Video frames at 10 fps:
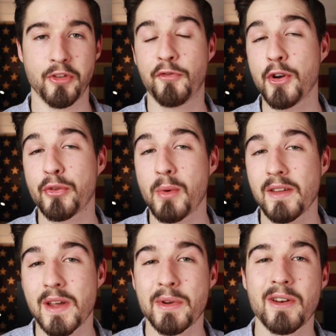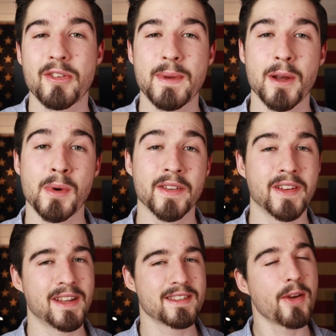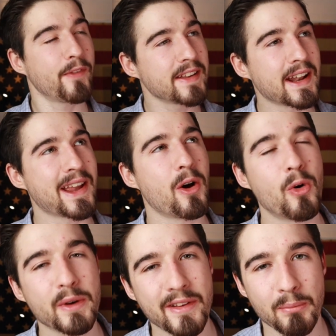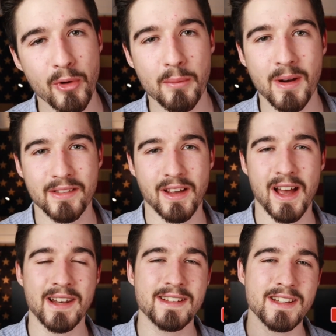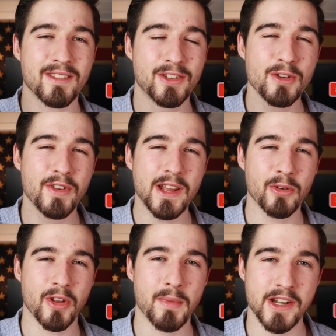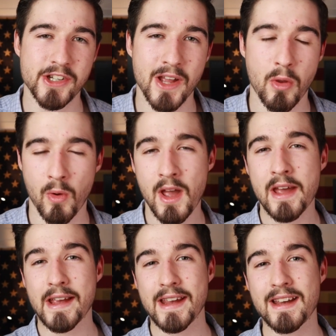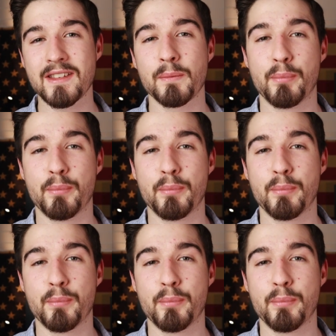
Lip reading: The first one that we're going to speak about, and that's something that I already spoke about at least in 2 videos on my channel, is